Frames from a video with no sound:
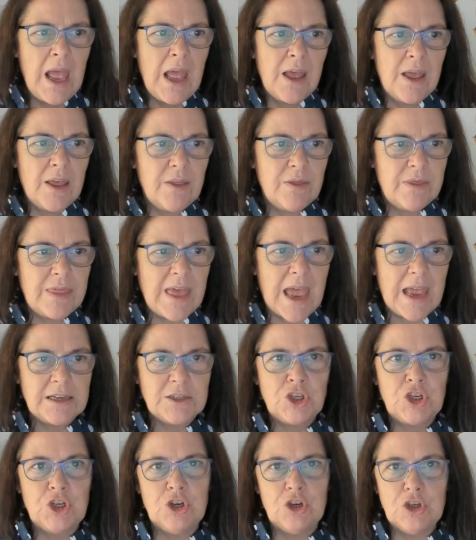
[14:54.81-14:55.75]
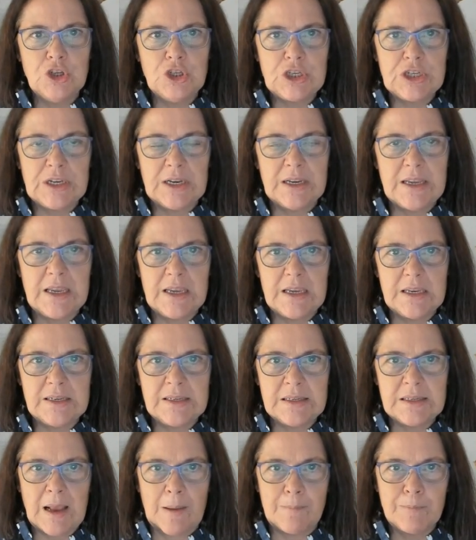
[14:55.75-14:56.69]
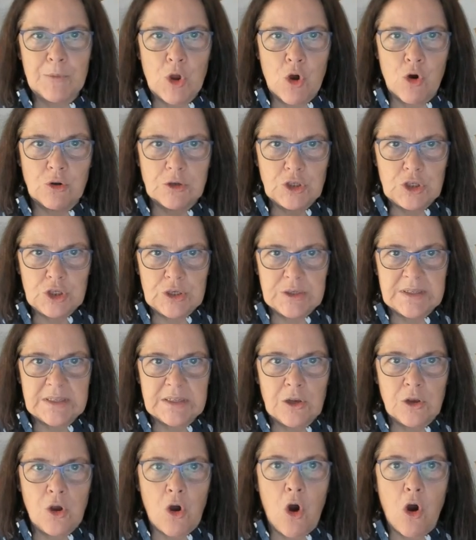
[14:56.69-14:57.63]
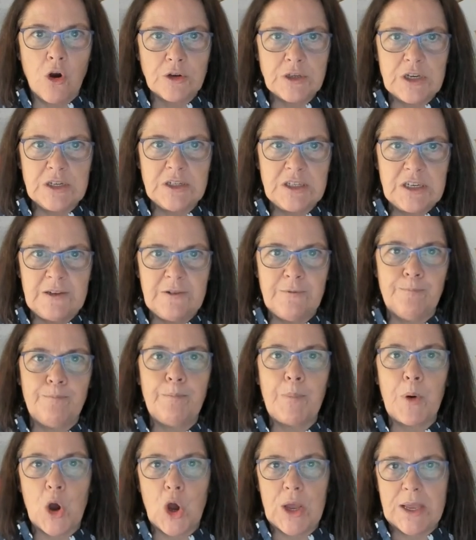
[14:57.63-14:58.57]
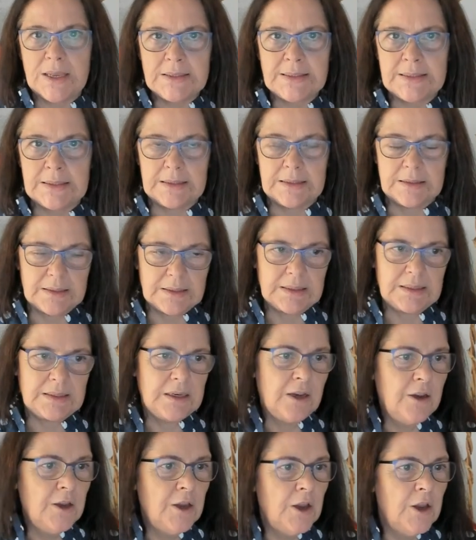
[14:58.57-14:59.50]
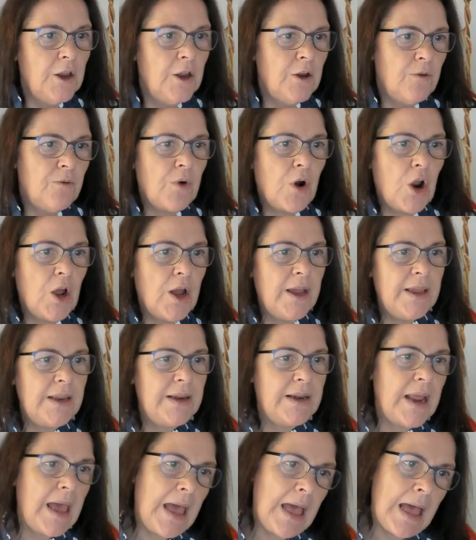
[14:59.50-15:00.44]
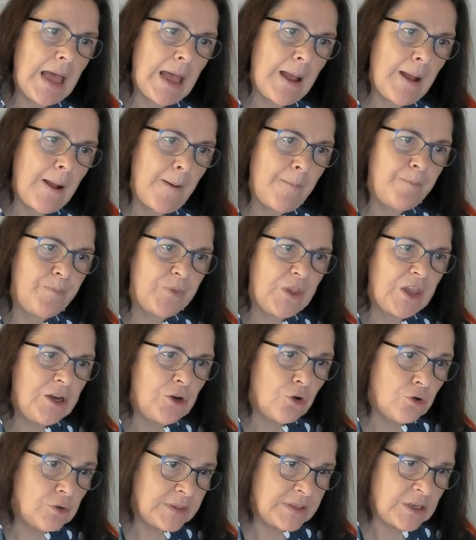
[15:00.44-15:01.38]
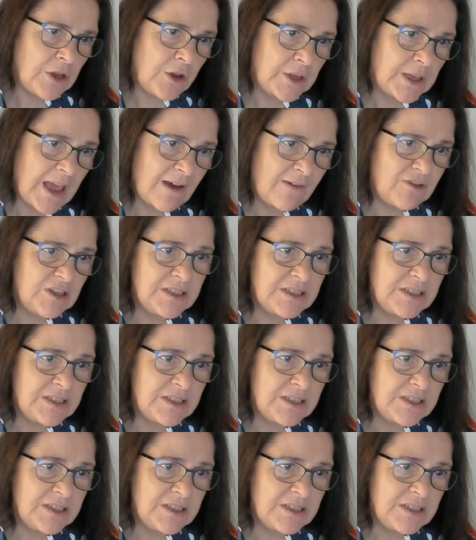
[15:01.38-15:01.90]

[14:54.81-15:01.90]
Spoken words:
That's usually subconscious cognitive biases, right? It also governs